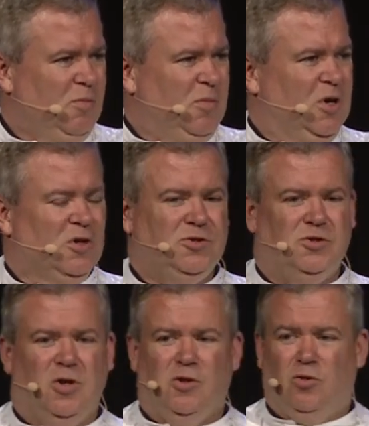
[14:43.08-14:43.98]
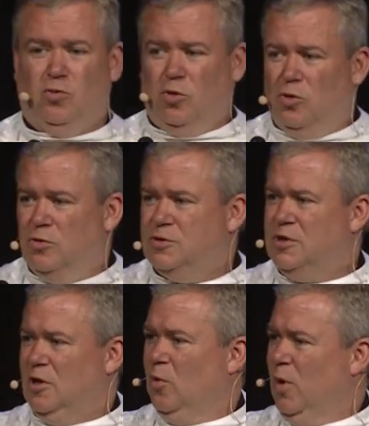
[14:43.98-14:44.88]
because the rules
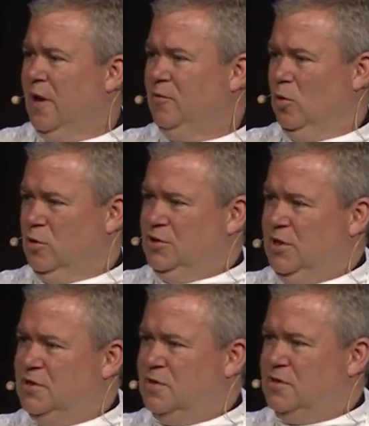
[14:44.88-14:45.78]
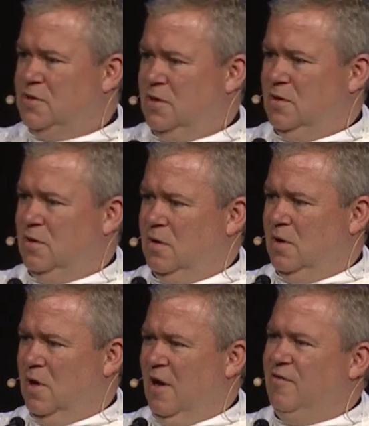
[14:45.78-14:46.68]
and the way of the Lord Jesus
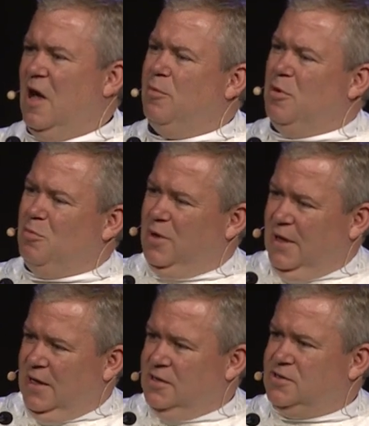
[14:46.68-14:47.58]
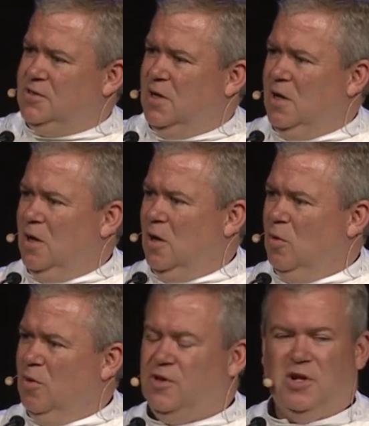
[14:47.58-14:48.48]
have now been placed
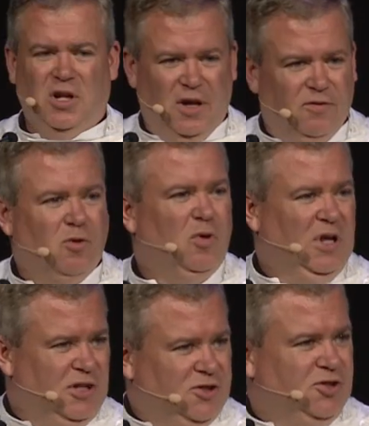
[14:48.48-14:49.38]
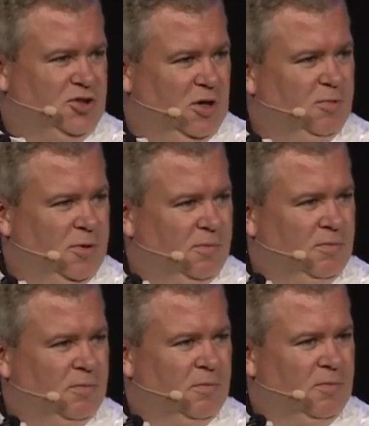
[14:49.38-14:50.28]
within a loving relationship,
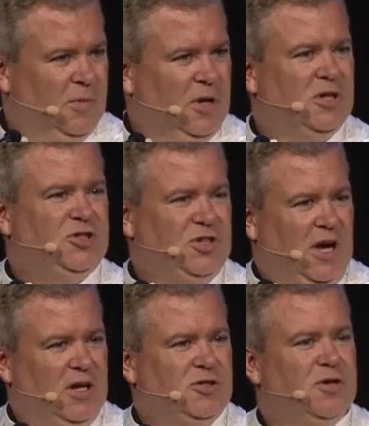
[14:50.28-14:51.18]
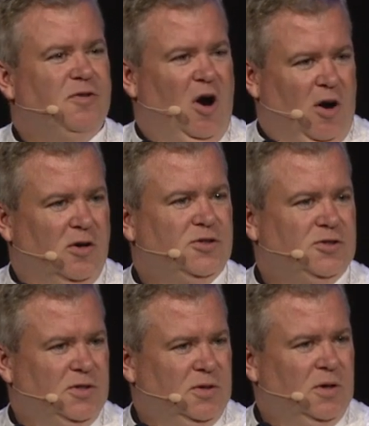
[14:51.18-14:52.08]
an exchange of
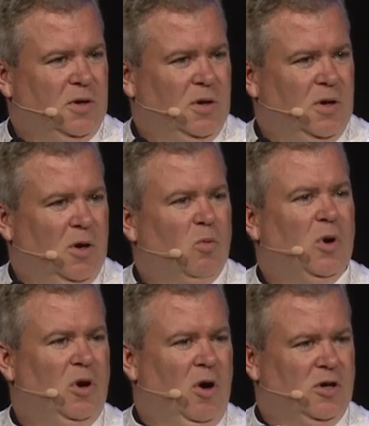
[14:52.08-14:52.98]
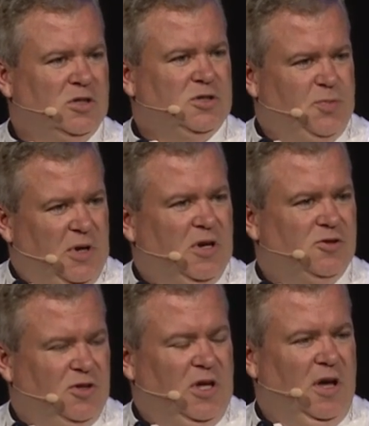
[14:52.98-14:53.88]
hearts, one heart speaking
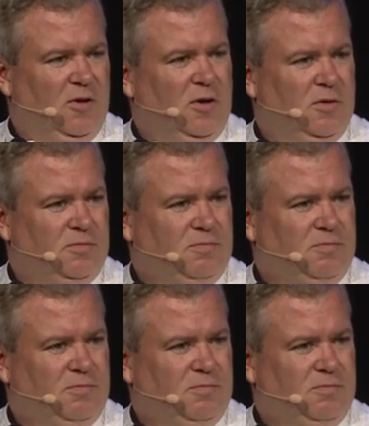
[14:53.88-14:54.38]
to the other.